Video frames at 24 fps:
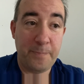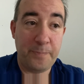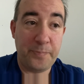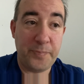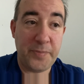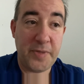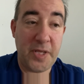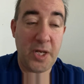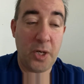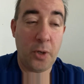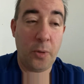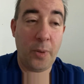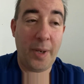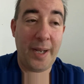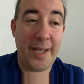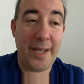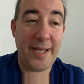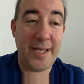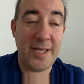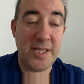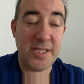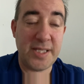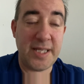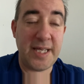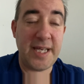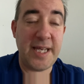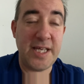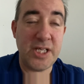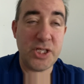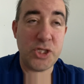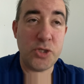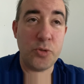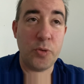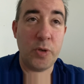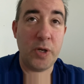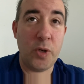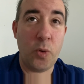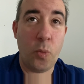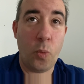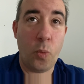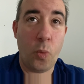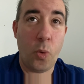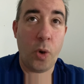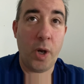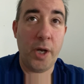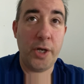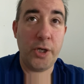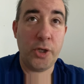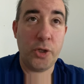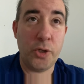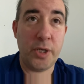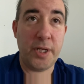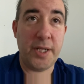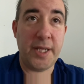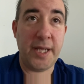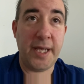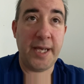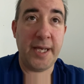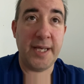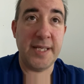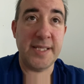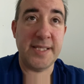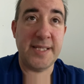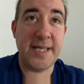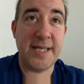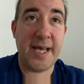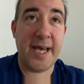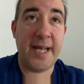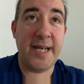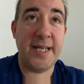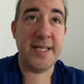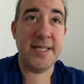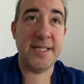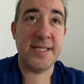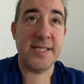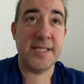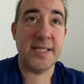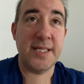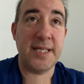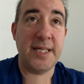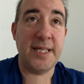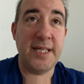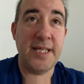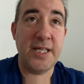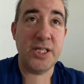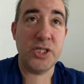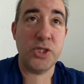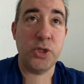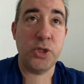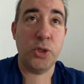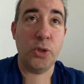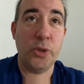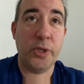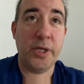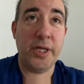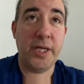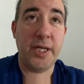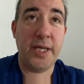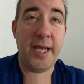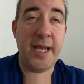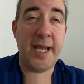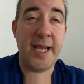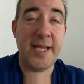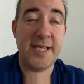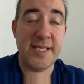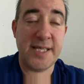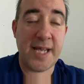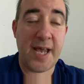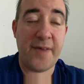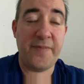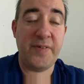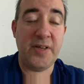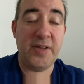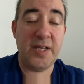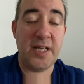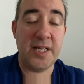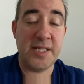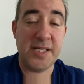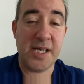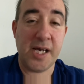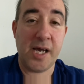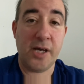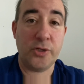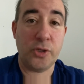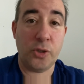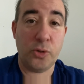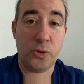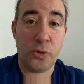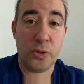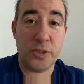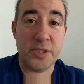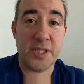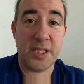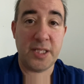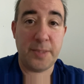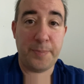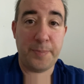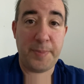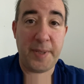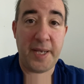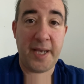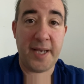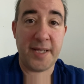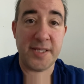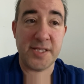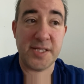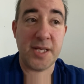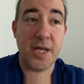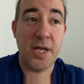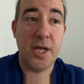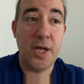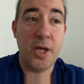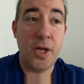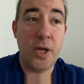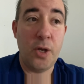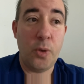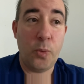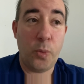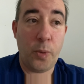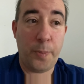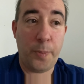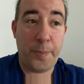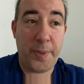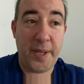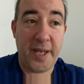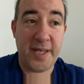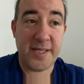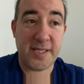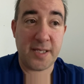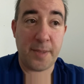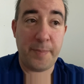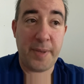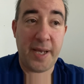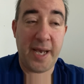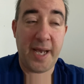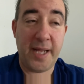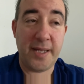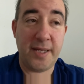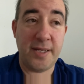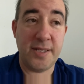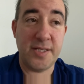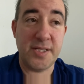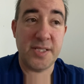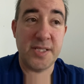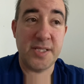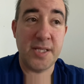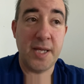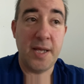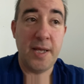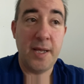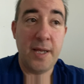you know, he, he is doing one good thing is that is he is looking, he is having the Doctor look to the past with past companions.